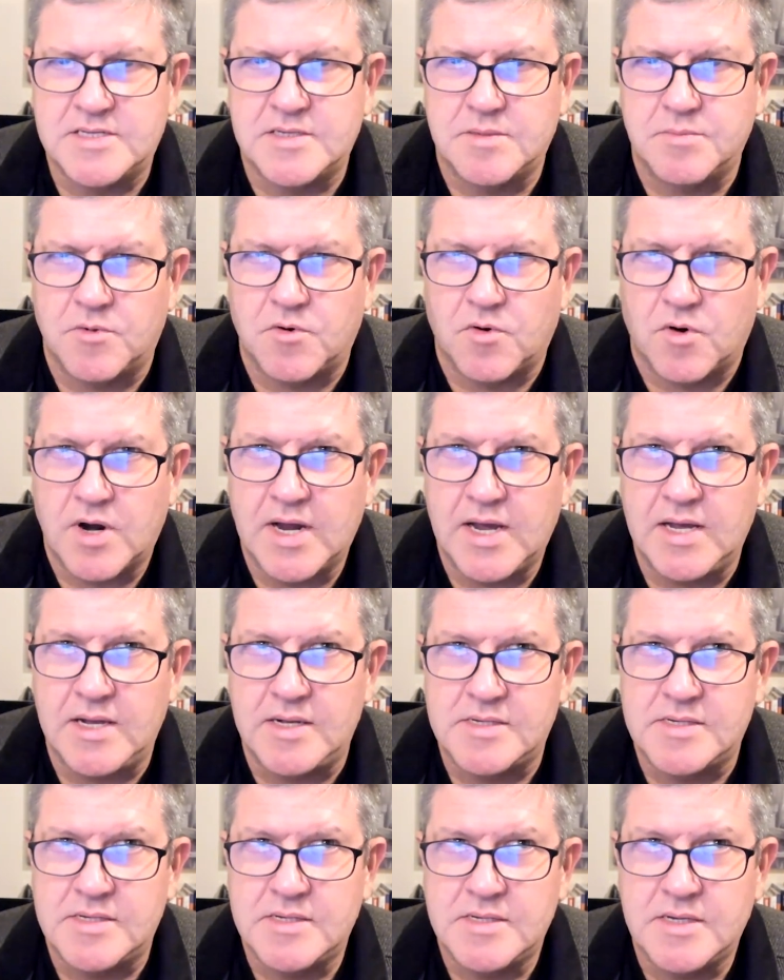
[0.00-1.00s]
some
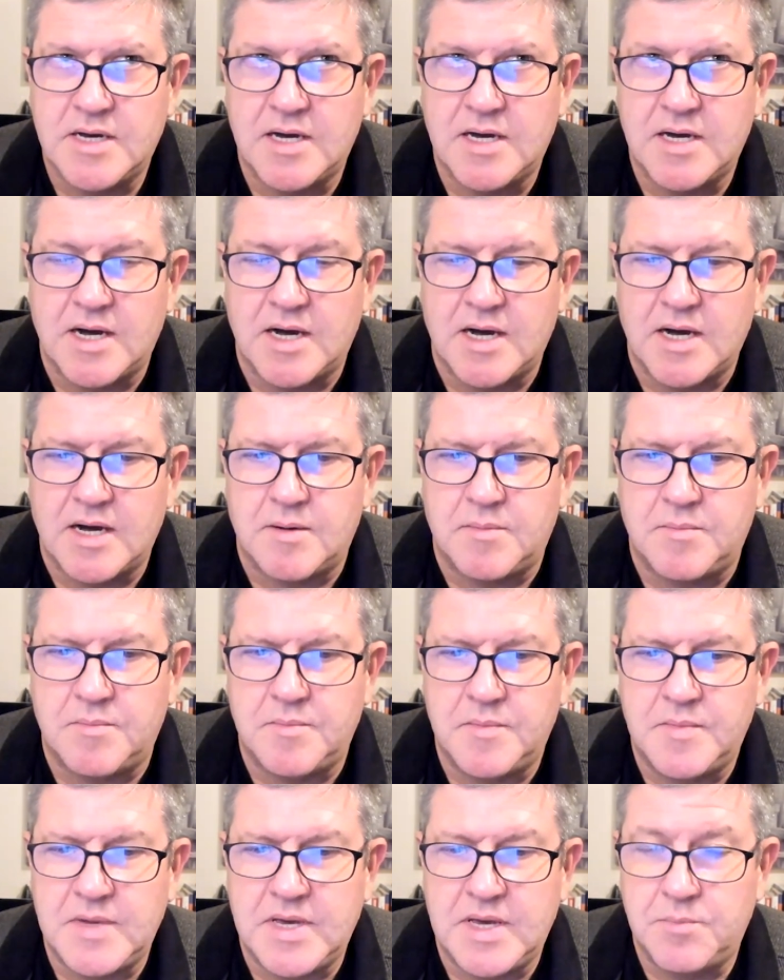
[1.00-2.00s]
great um,